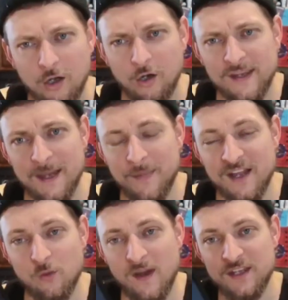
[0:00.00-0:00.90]
Oh yeah,
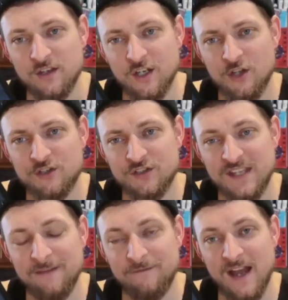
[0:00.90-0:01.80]
by the way, you can also
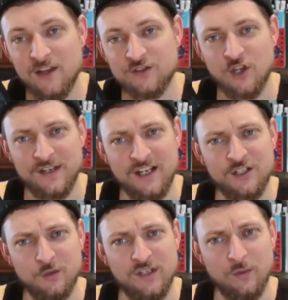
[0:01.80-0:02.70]
save files on here
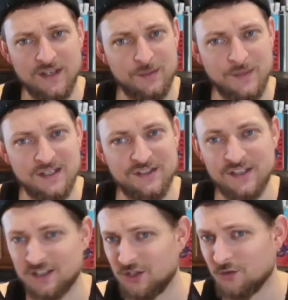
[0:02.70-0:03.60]
to a USB
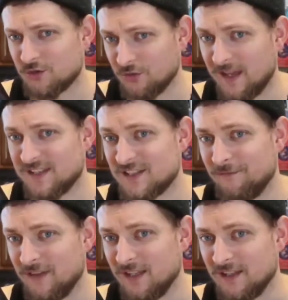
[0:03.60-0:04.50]
stick too, so that's
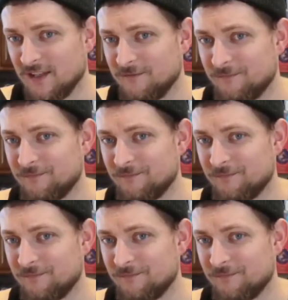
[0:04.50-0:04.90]
convenient.